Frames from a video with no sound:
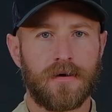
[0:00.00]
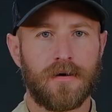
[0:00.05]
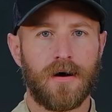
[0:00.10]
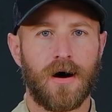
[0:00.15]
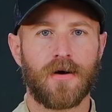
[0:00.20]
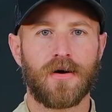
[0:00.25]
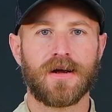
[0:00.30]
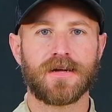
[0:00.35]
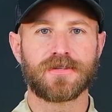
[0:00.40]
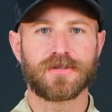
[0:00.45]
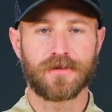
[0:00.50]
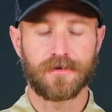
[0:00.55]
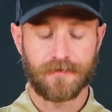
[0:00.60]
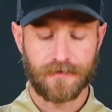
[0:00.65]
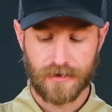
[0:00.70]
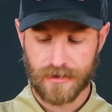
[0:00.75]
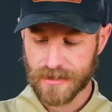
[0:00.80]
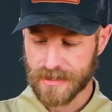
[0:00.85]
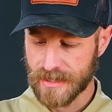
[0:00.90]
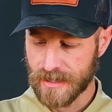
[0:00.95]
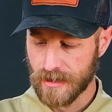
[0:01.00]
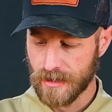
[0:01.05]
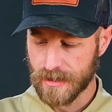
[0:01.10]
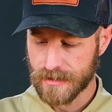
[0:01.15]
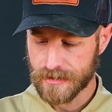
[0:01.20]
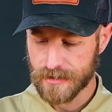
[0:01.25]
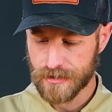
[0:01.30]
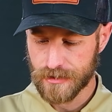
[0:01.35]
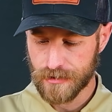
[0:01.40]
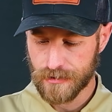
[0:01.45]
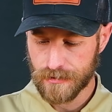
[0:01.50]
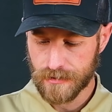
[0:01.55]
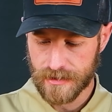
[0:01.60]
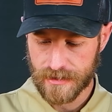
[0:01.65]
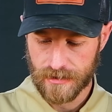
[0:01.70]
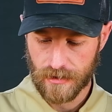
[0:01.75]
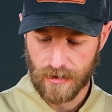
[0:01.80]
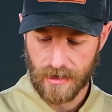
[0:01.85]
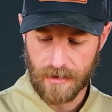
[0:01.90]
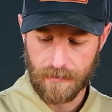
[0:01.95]
Alright, so the first thing I like to do
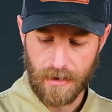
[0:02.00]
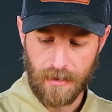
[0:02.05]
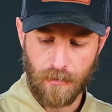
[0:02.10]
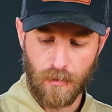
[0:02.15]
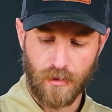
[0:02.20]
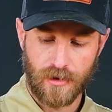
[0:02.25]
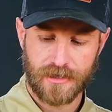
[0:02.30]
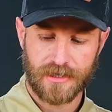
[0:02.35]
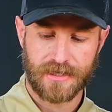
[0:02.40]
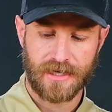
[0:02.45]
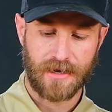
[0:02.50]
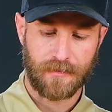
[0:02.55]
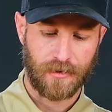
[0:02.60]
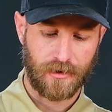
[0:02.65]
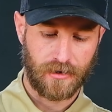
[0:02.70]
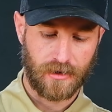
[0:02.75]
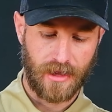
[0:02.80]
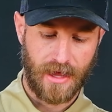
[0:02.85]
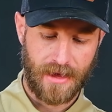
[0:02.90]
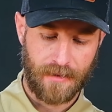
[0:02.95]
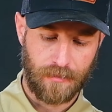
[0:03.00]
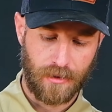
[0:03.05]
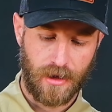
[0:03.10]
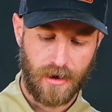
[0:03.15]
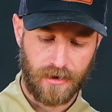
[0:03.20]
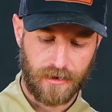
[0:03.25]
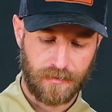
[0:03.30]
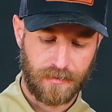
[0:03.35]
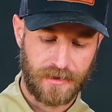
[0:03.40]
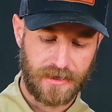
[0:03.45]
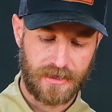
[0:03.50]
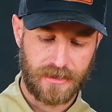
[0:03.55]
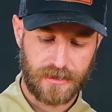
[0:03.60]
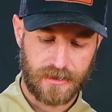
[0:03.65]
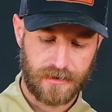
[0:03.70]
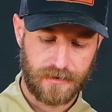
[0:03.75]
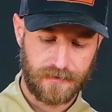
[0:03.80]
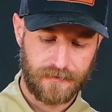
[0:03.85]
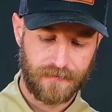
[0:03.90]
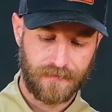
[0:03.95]
is I'll get my Morse taper clamp block
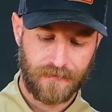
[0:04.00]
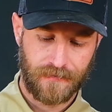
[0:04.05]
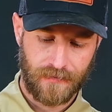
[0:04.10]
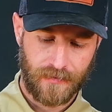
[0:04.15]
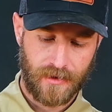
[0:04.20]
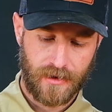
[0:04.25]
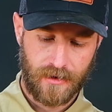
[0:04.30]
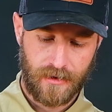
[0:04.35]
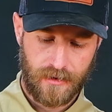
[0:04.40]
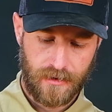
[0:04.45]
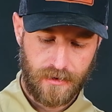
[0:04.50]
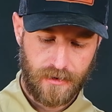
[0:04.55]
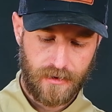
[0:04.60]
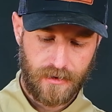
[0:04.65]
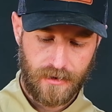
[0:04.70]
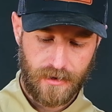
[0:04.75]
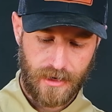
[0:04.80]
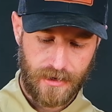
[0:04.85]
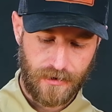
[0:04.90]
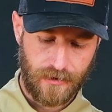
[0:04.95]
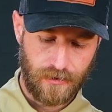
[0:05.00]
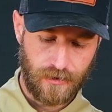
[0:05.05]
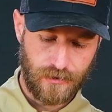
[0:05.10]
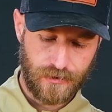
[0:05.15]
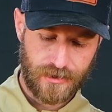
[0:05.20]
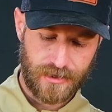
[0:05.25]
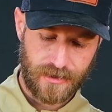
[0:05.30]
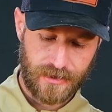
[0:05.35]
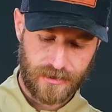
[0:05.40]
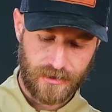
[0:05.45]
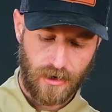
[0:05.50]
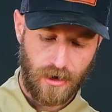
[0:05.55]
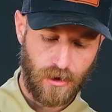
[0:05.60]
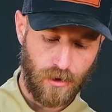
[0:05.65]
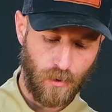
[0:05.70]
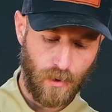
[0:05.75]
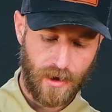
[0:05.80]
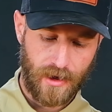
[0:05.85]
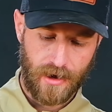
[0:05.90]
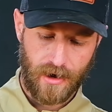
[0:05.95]
piece, and you'll loosen this all the way